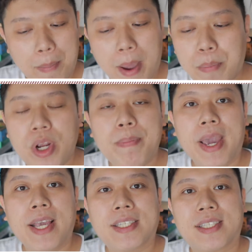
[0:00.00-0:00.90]

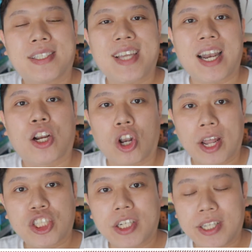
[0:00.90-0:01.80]
memory-based set collection